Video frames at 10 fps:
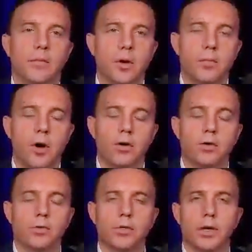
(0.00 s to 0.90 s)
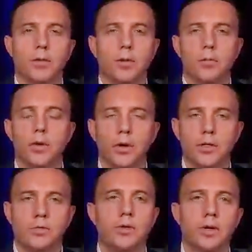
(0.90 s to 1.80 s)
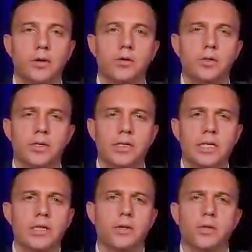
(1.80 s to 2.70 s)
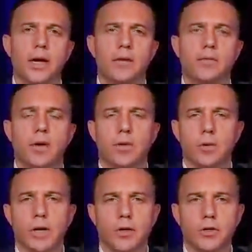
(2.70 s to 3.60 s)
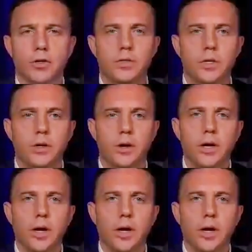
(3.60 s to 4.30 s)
you know partners uh, with millions of vehicles and seeing those kind of uh, reductions in their